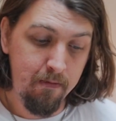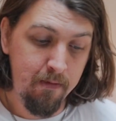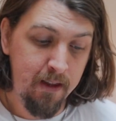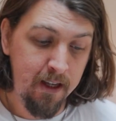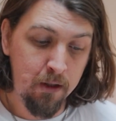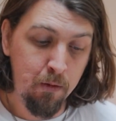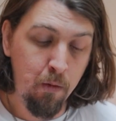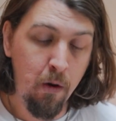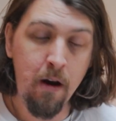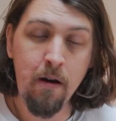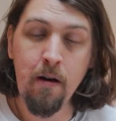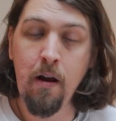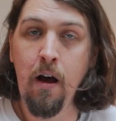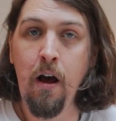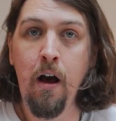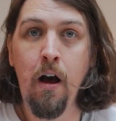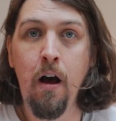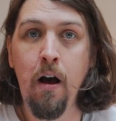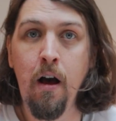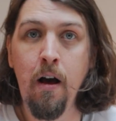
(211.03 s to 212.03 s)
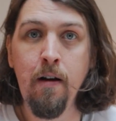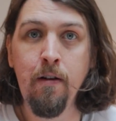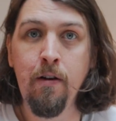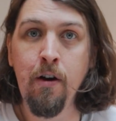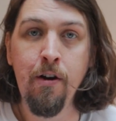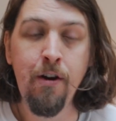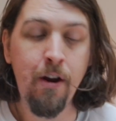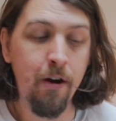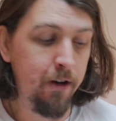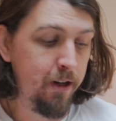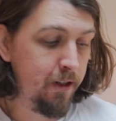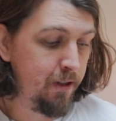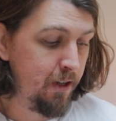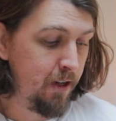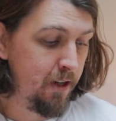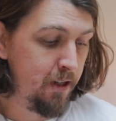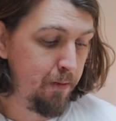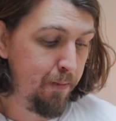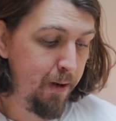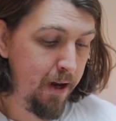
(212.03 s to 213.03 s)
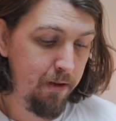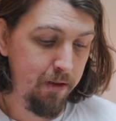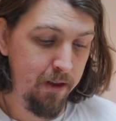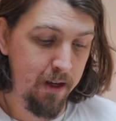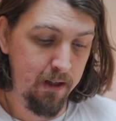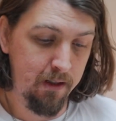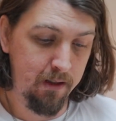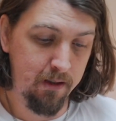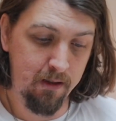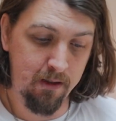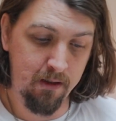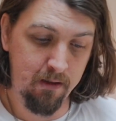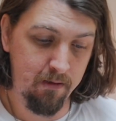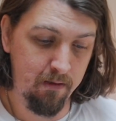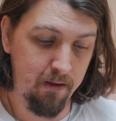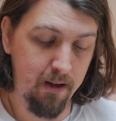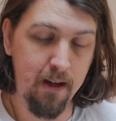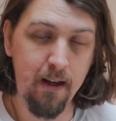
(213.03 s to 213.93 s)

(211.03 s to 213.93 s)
This one, got no concerns about this.